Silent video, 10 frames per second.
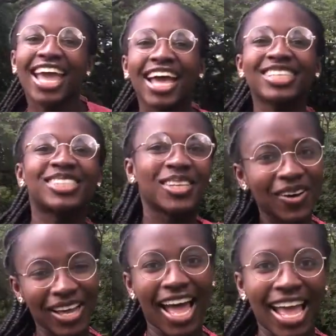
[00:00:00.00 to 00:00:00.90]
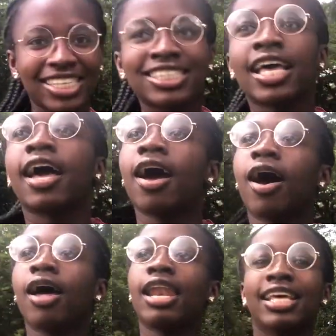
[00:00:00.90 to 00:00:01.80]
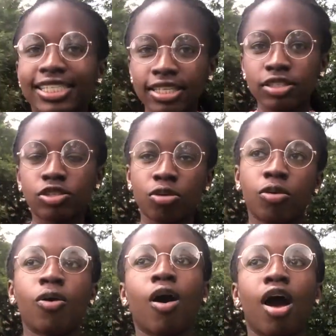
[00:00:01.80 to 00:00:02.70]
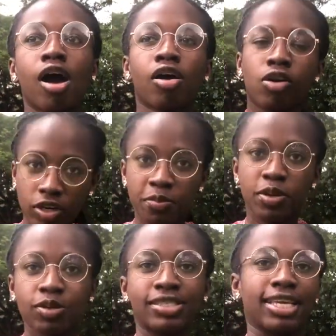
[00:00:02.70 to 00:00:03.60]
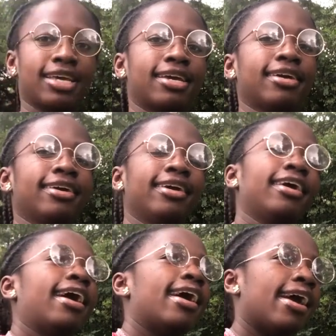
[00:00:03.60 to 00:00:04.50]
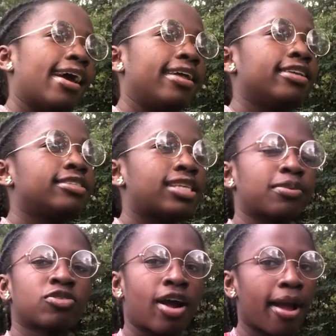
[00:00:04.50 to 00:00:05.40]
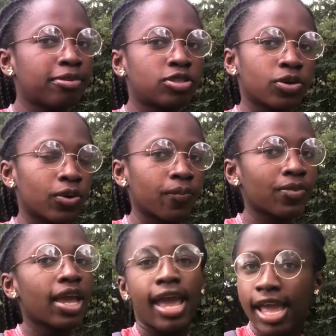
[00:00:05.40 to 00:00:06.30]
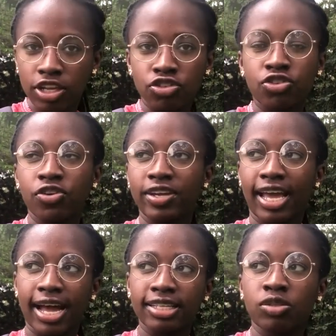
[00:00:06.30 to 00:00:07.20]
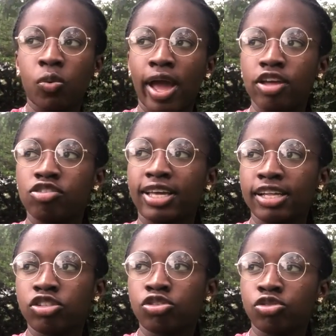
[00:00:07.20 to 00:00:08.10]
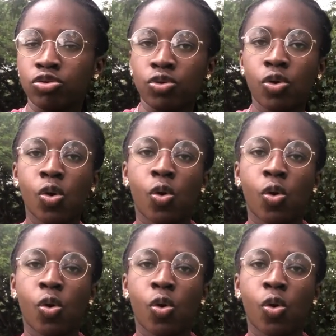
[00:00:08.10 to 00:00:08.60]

Yes, so guys, listen to good music and subscribe to Insta React, where you get to